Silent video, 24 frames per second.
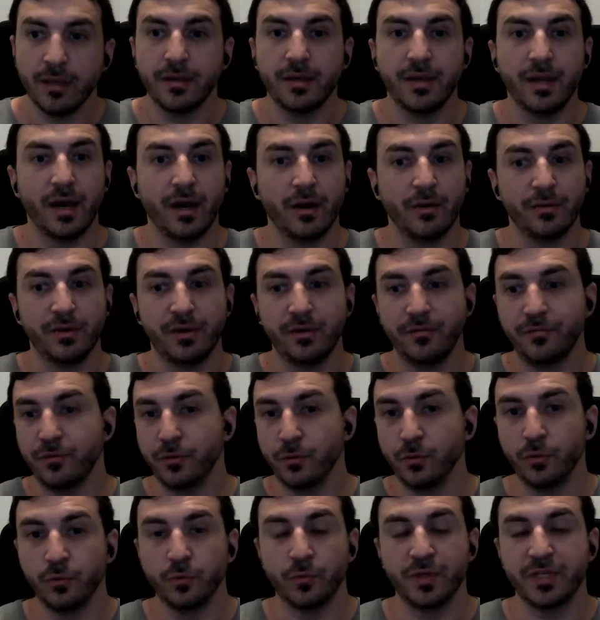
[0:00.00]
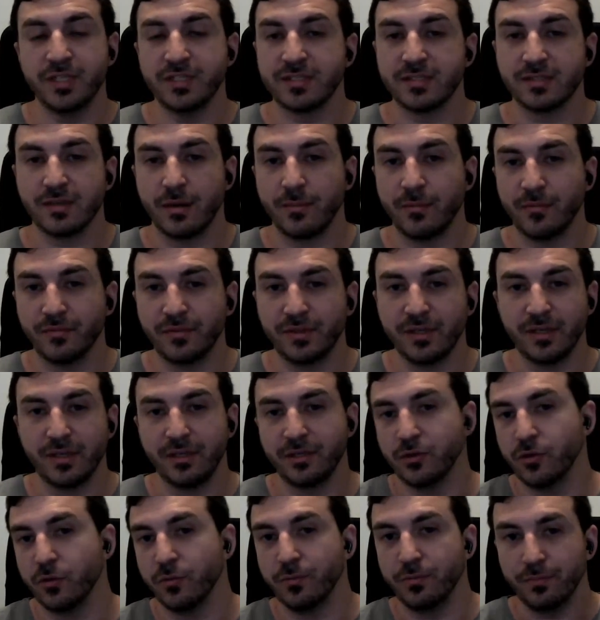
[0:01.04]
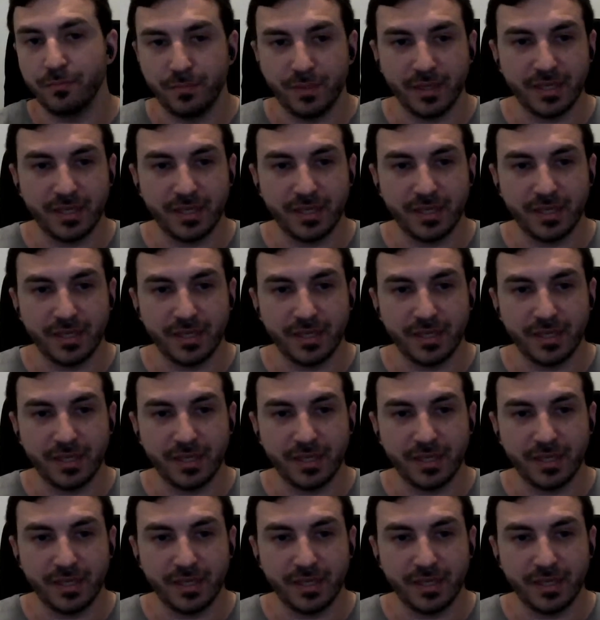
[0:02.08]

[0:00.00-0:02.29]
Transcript: Now, if you will read some of the you know